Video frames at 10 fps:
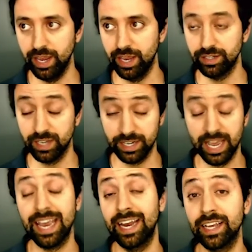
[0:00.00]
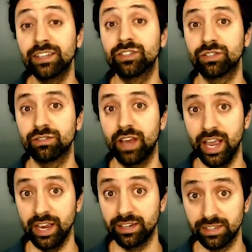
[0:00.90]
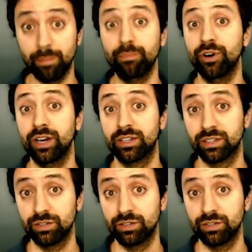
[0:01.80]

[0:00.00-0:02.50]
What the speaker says: today it is a separate